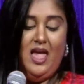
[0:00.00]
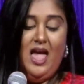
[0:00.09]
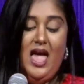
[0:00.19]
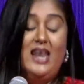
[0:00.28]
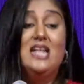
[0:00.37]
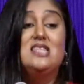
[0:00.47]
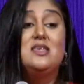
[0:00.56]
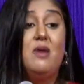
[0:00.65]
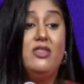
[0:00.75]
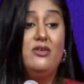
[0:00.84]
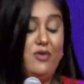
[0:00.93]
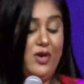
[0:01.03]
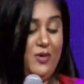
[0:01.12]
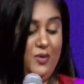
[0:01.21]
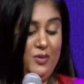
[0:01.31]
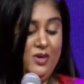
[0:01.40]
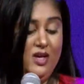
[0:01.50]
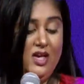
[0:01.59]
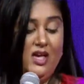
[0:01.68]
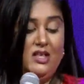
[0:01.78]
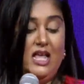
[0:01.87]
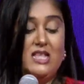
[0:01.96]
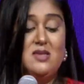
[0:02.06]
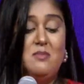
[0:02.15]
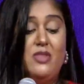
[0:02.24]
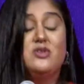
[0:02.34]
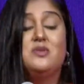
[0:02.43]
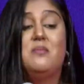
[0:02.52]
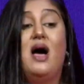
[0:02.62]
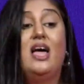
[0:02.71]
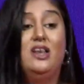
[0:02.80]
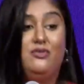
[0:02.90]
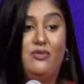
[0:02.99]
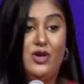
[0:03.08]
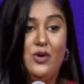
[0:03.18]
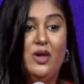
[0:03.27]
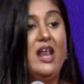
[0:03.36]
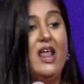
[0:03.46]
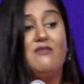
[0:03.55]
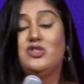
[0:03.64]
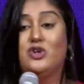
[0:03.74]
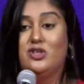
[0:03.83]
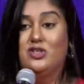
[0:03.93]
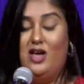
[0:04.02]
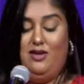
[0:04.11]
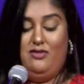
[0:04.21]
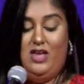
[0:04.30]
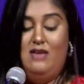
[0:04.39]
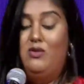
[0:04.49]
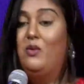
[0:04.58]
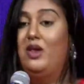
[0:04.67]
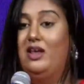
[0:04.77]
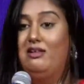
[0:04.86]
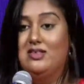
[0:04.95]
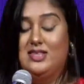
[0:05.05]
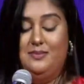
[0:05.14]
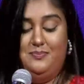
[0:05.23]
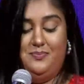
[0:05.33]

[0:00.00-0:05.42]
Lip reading: And that's a mother for you. That's a mother's mind for you. It never turns off, even when they're asleep.